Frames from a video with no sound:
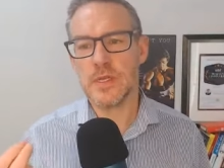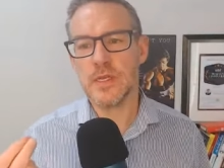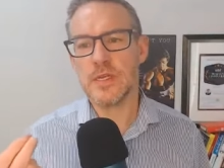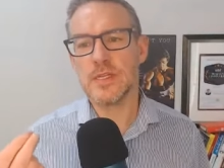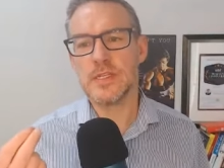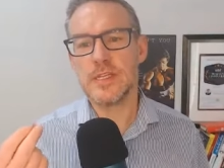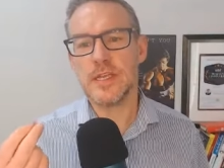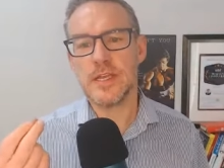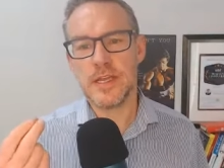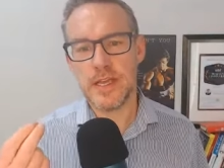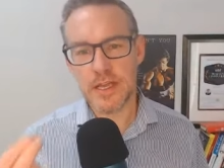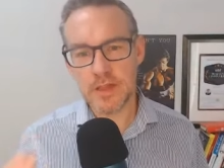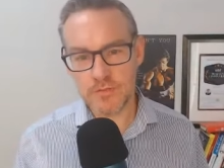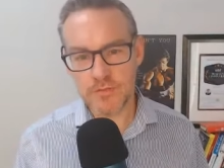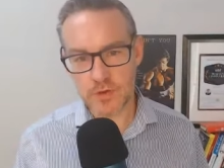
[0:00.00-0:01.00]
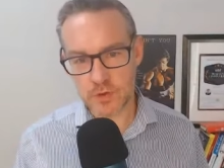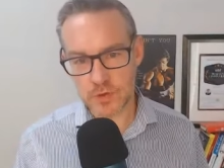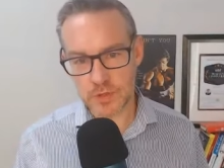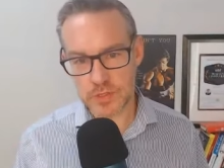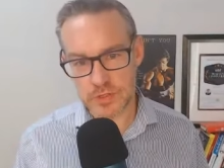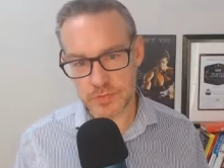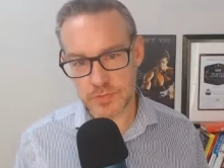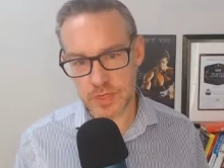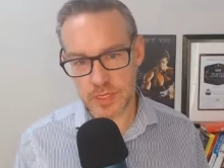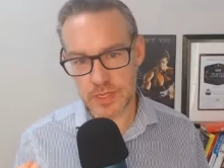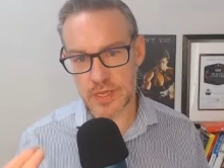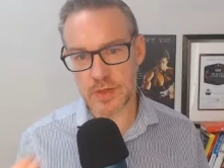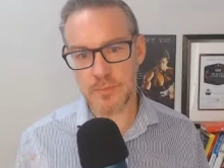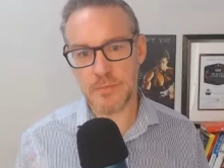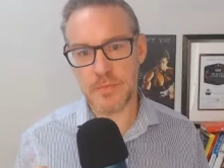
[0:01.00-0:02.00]
to influence and
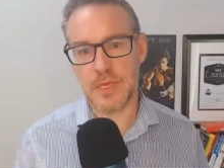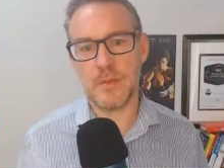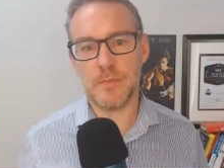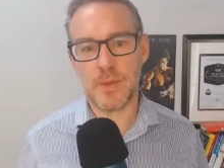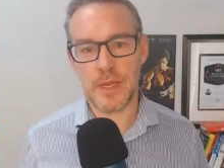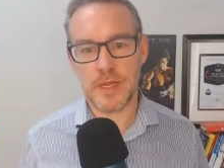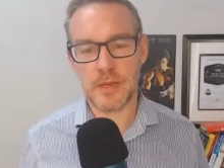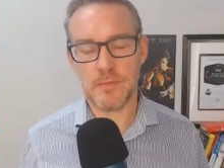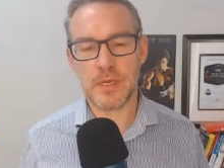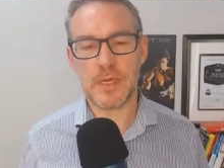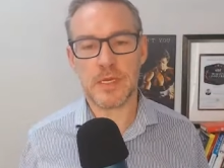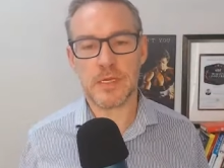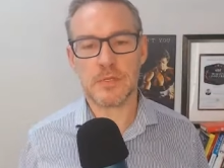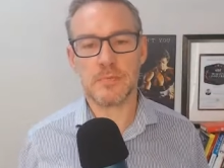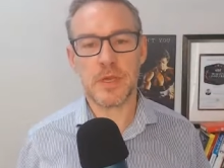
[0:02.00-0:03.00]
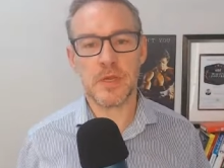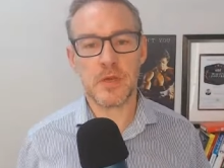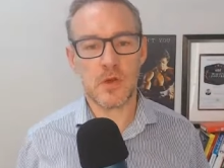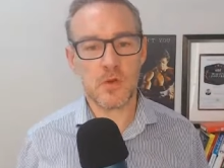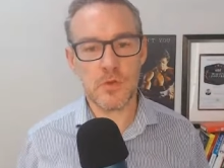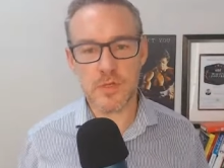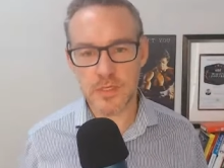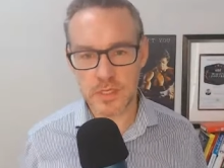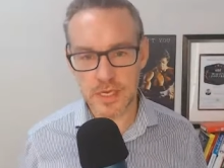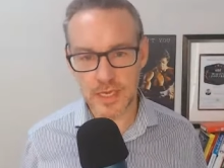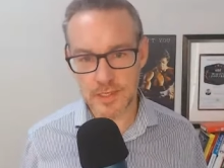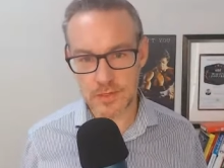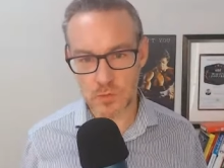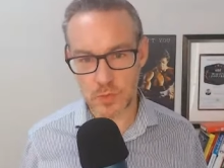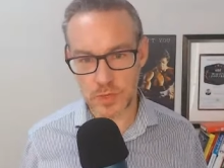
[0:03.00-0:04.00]
not manipulate, because my goal is to get the
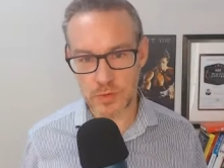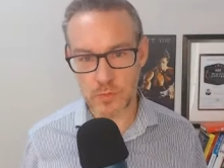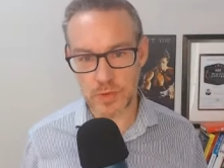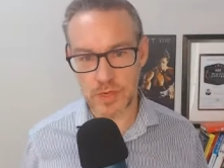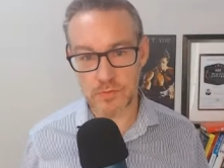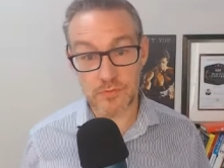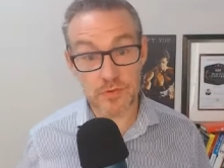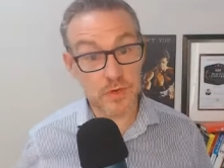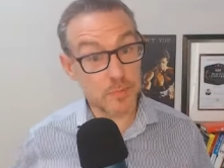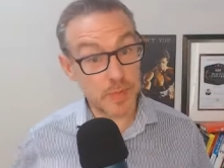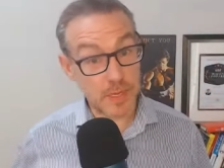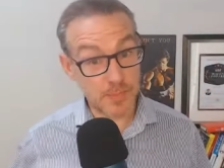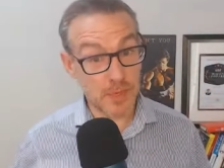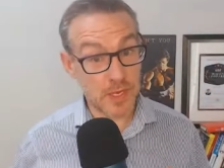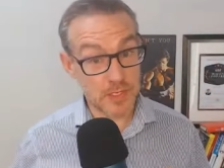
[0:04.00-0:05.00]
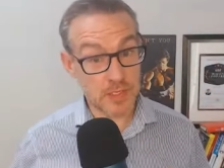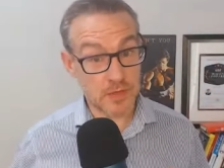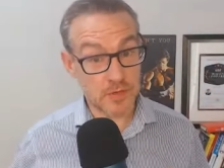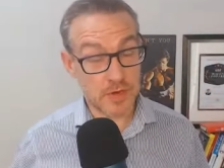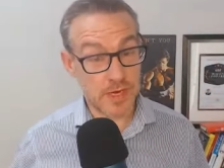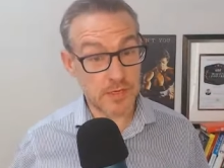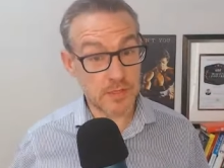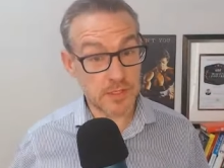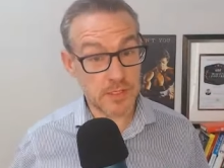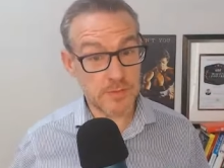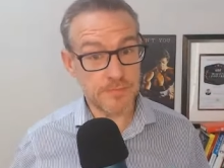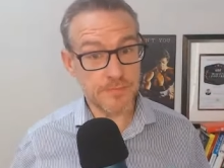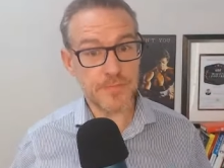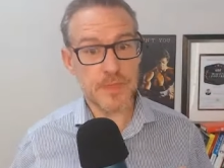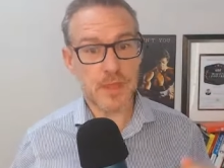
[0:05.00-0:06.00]
win-win for the people on the ground
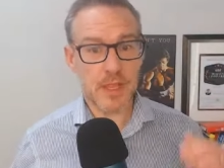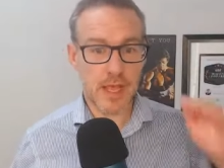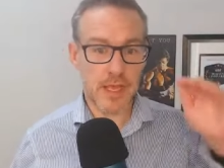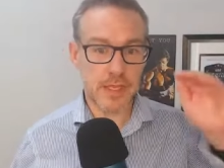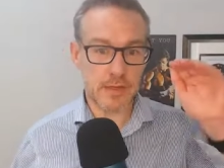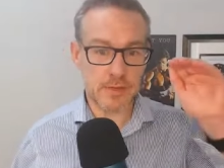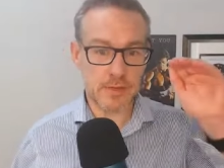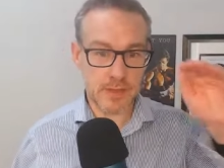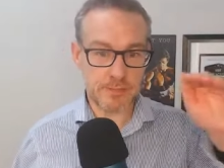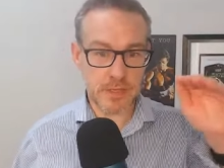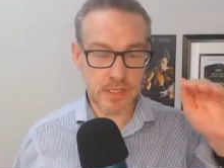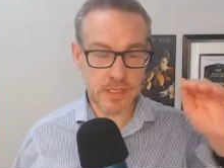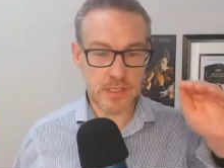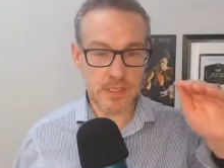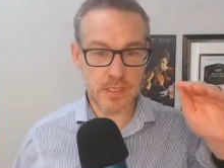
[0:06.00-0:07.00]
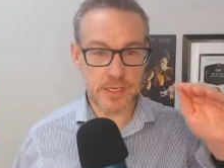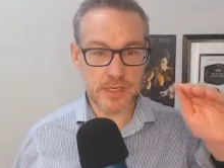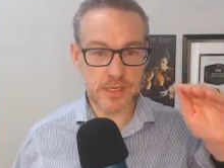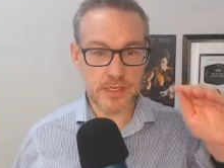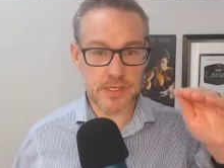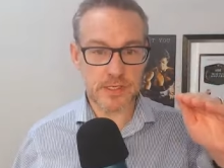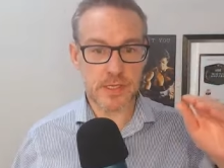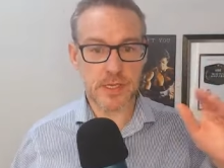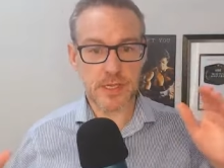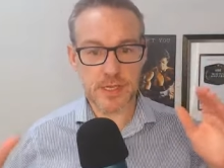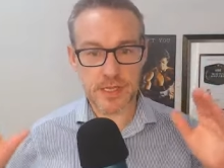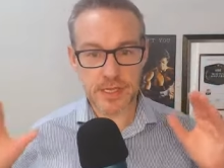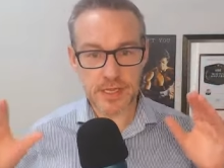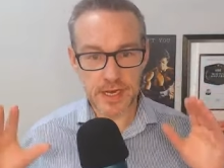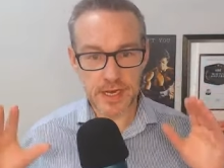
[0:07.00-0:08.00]
and the business leaders.
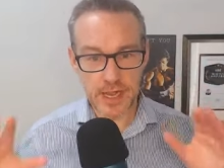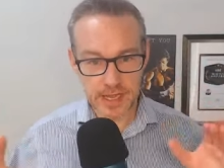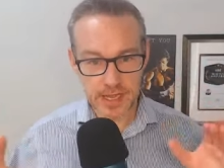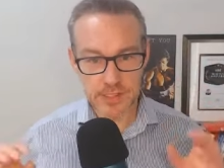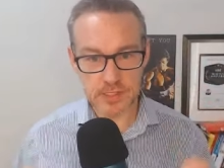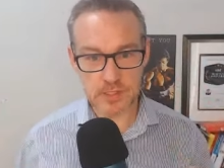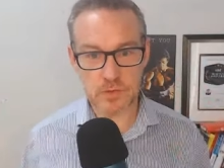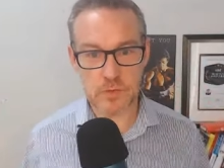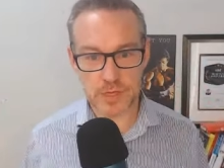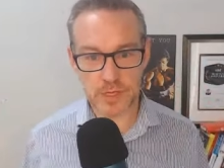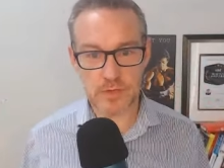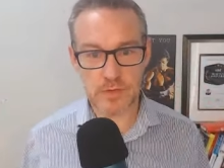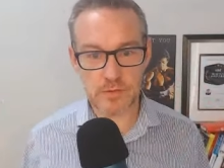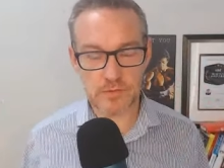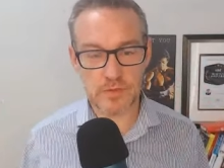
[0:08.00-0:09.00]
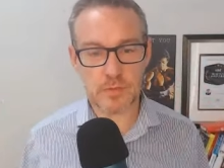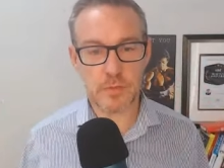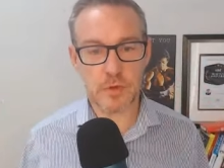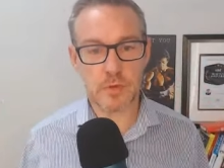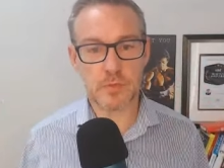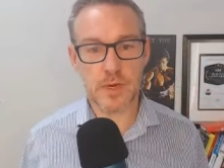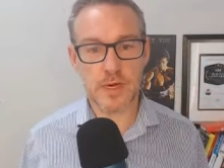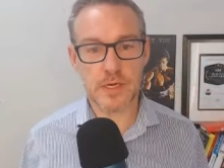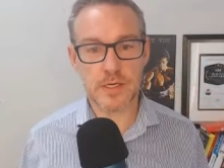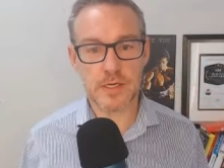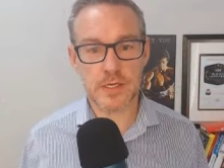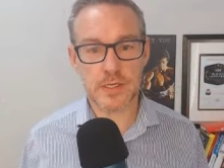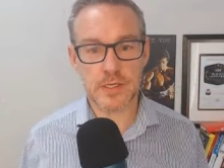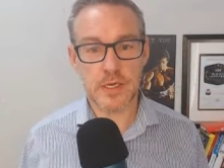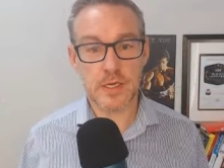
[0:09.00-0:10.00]
It has to win for both
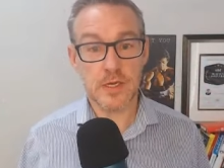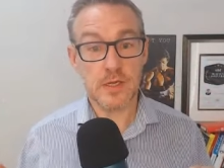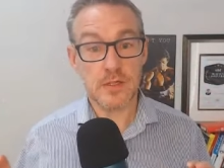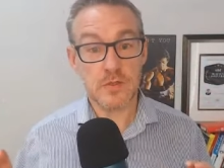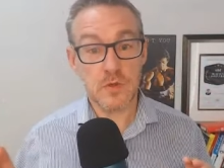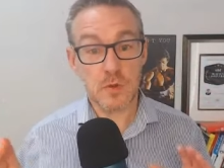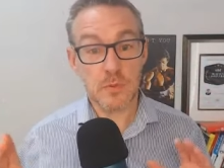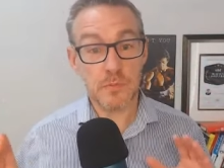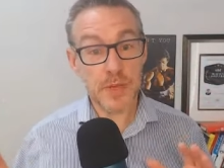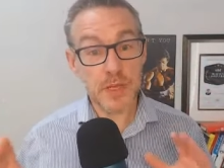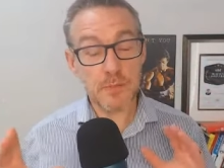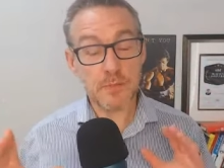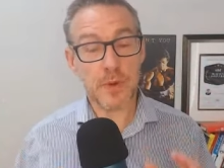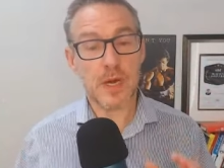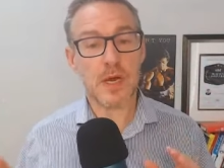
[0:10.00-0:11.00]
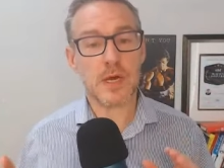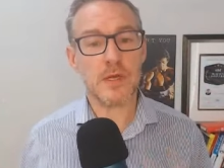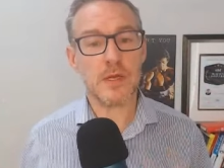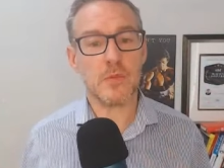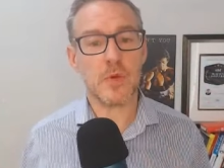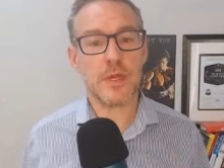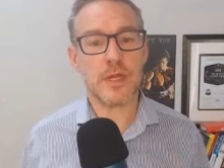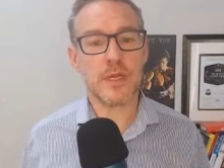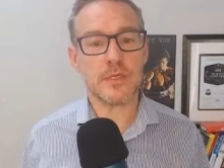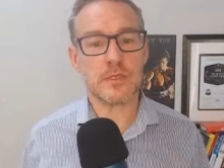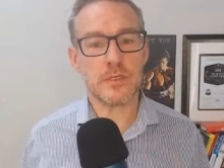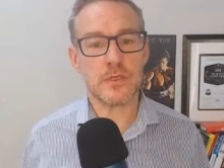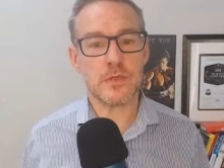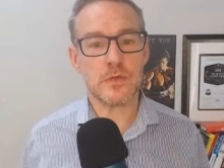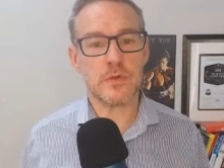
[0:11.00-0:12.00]
parties. So a big part of what I
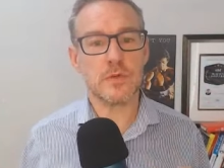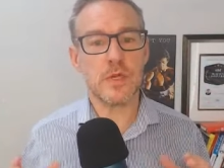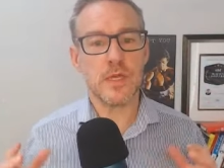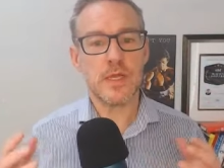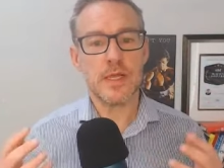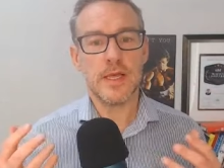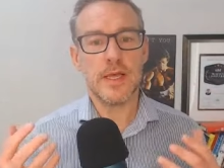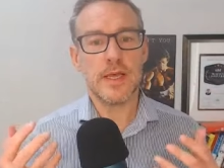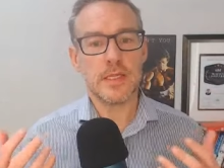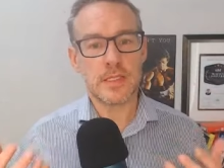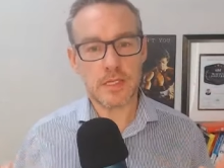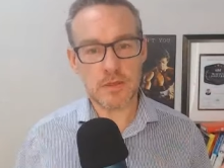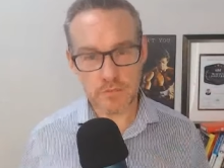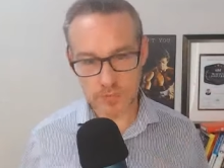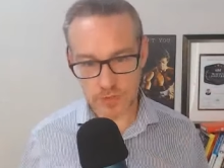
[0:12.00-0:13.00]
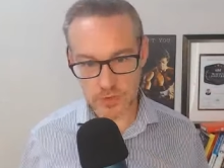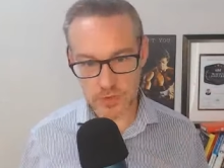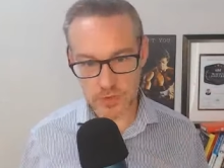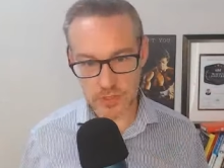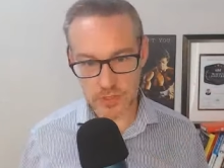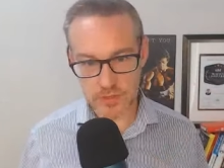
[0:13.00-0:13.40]
do is influence,